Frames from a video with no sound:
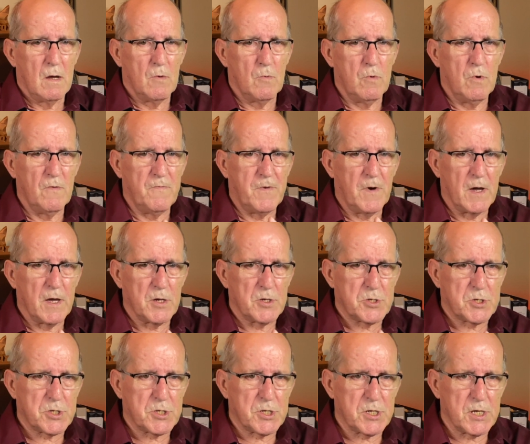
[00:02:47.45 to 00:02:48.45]
We'll find
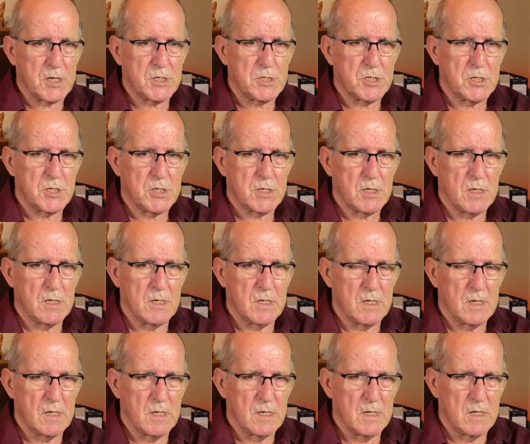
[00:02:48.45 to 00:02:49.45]
six
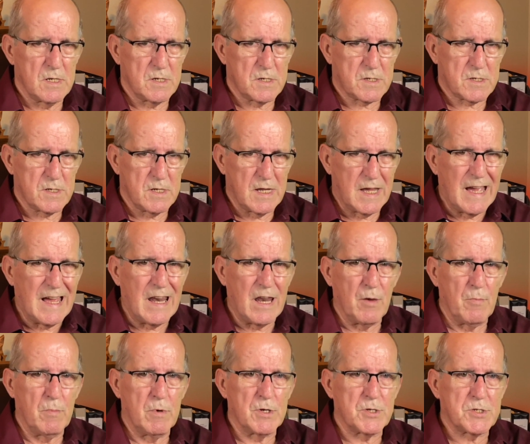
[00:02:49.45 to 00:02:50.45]

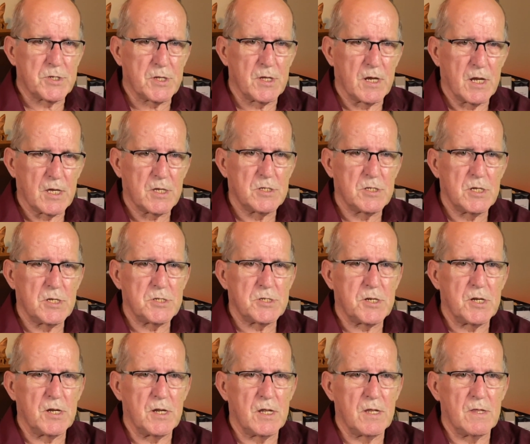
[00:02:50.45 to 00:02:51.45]
elements that
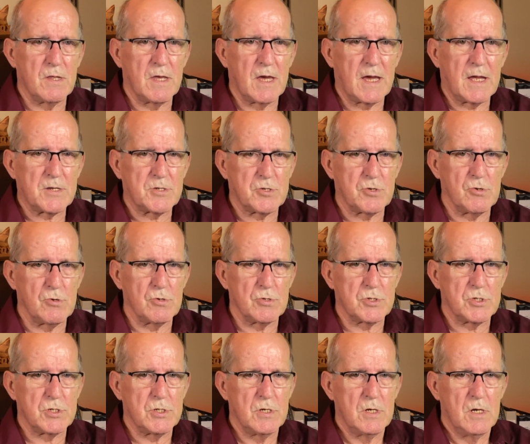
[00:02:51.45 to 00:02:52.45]
existed in that
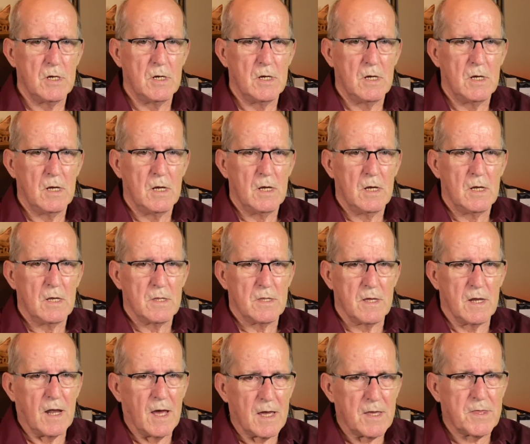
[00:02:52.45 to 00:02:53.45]
church
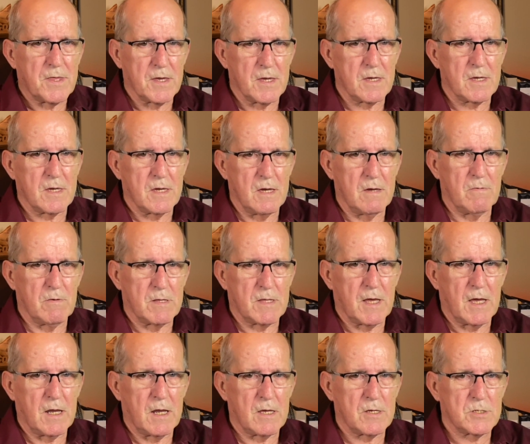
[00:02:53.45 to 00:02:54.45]
that I think gave it
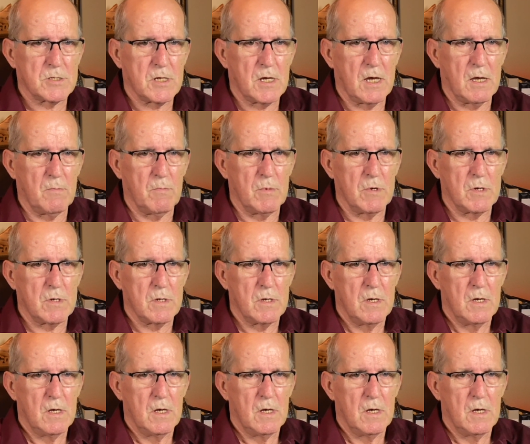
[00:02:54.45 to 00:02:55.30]
that excitement.